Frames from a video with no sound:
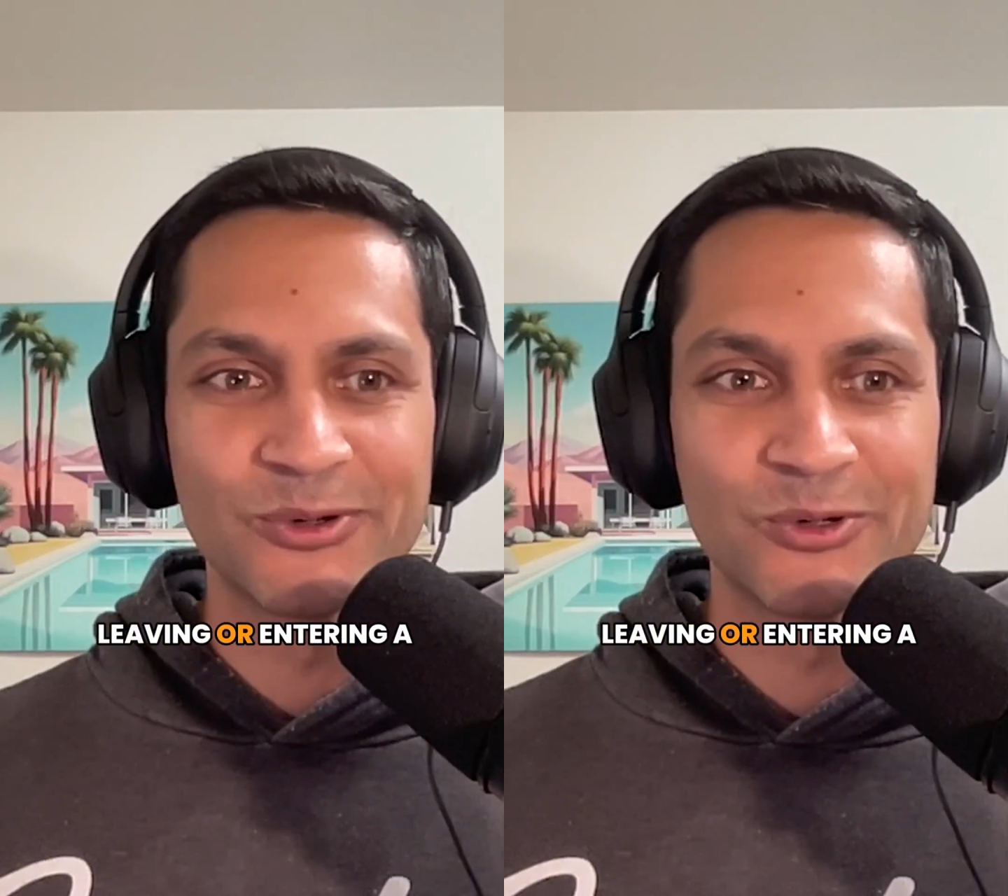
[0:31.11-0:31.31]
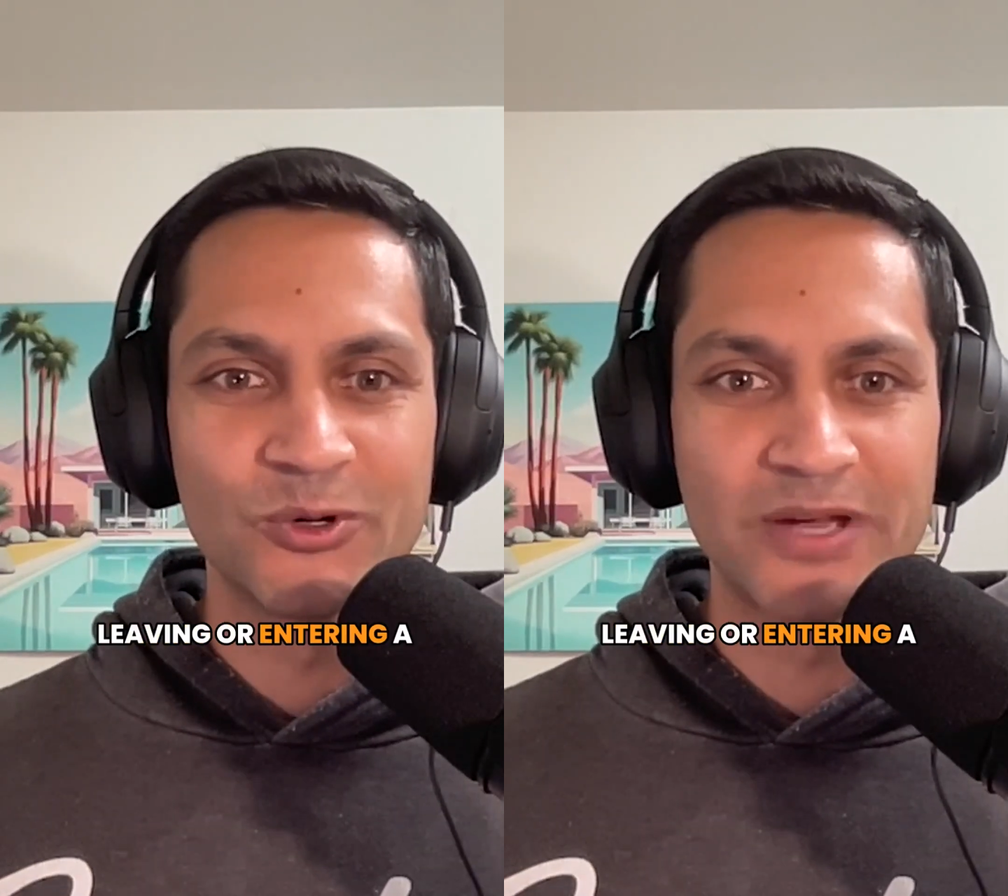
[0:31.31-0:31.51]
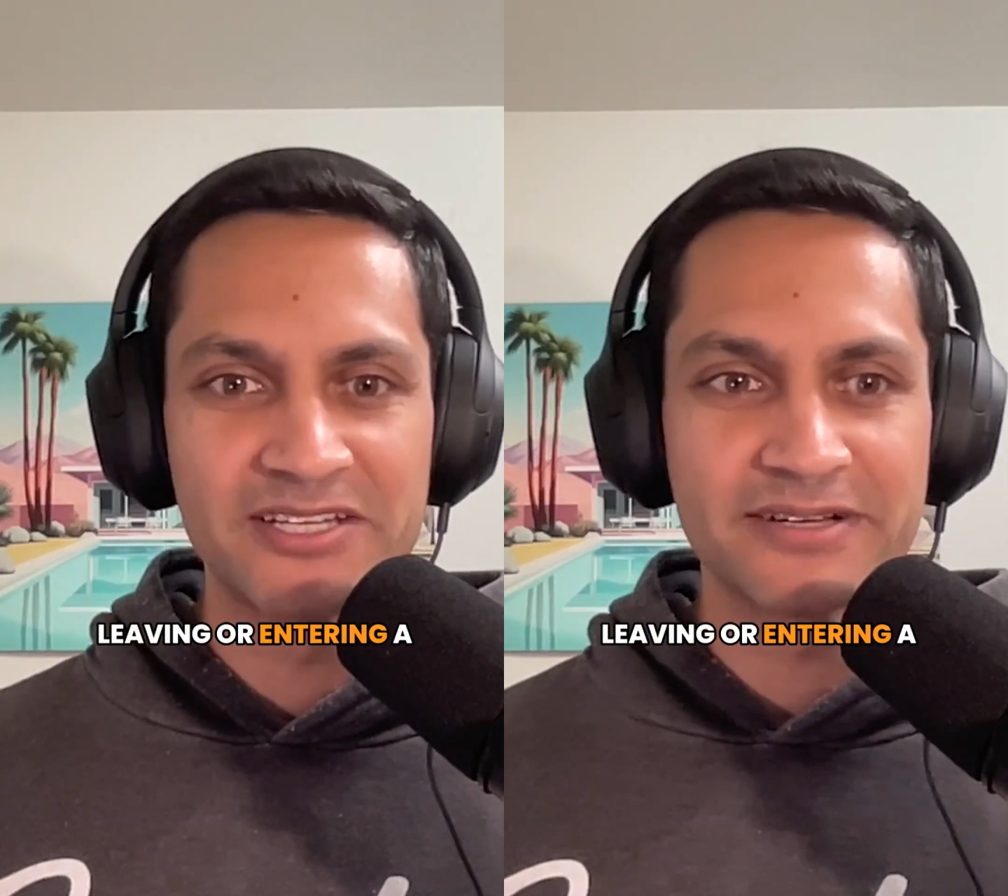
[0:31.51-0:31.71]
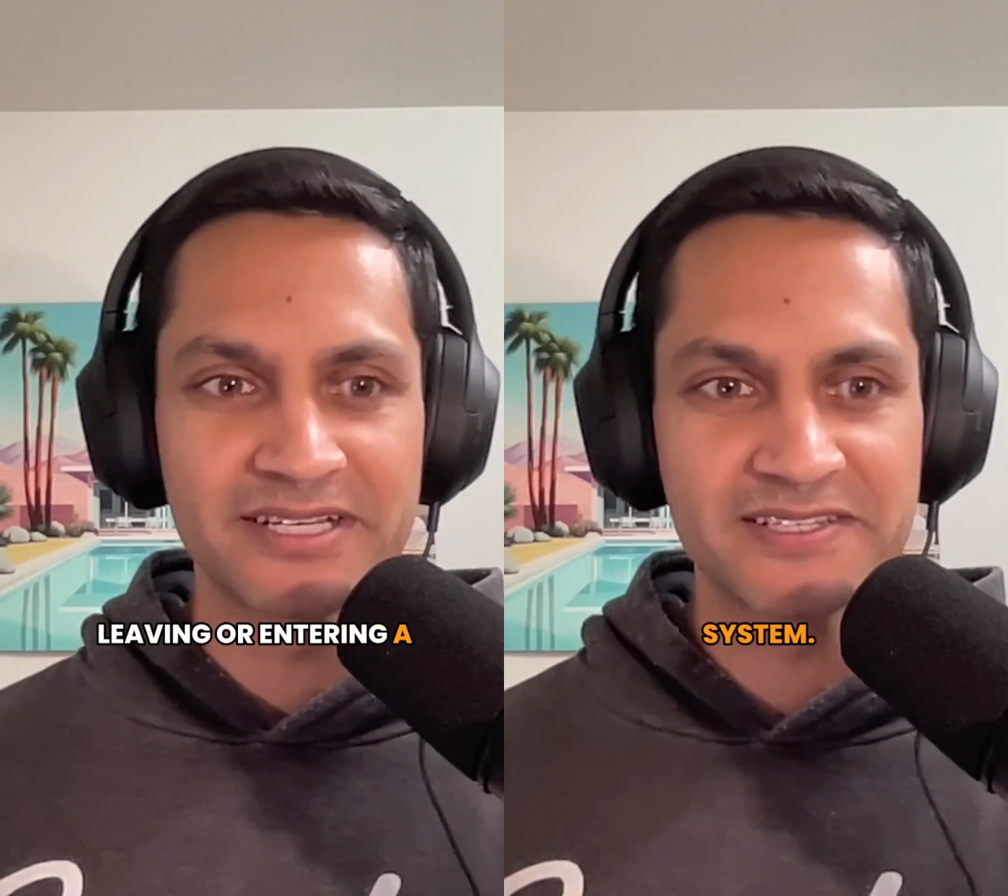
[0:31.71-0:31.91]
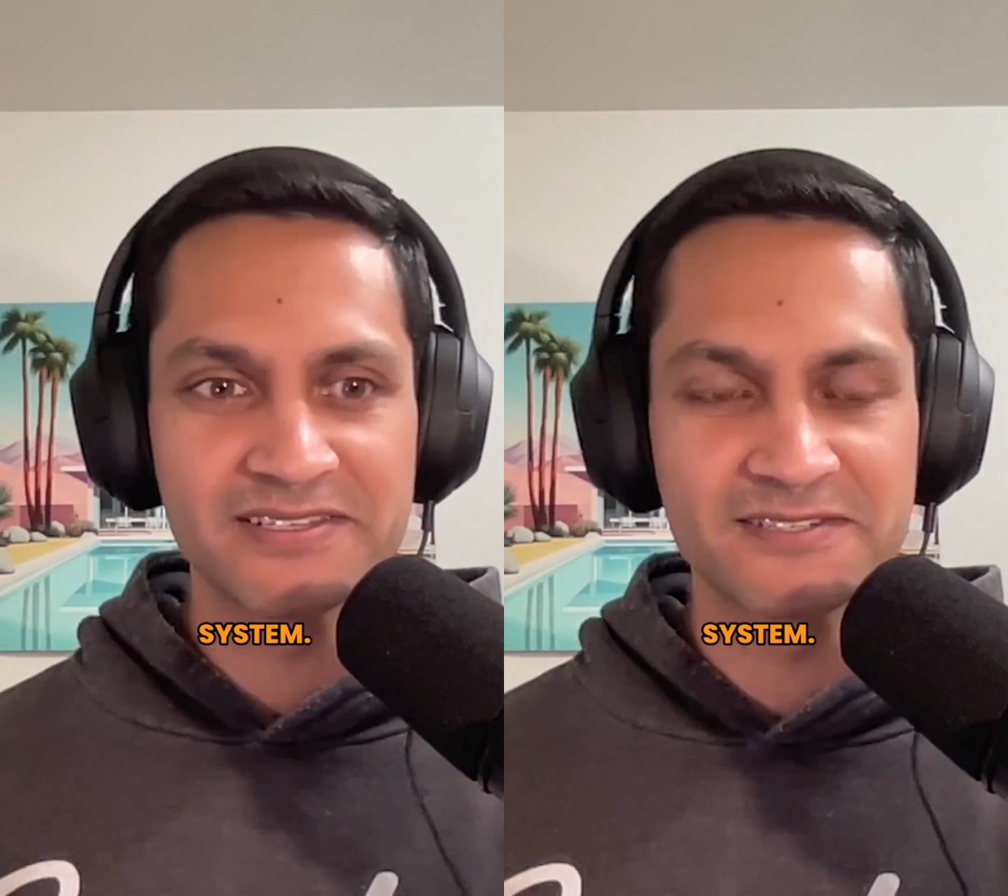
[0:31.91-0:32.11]
or nor
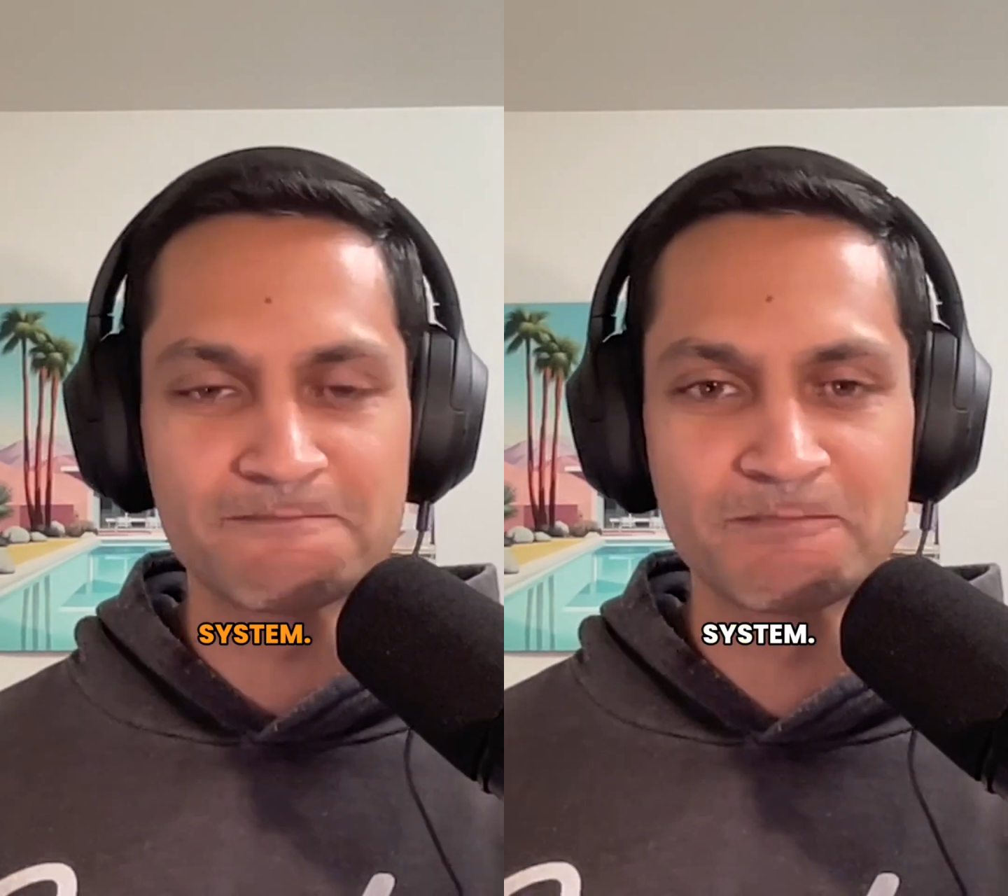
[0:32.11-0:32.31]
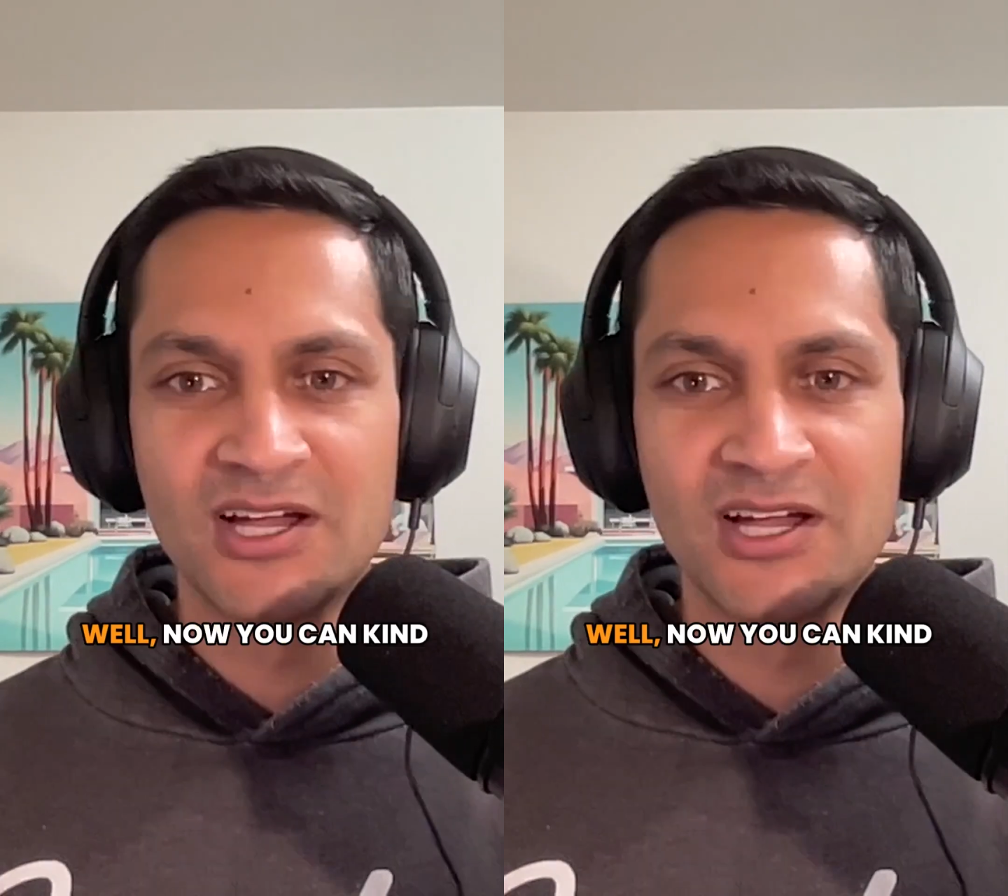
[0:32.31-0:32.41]
entering a system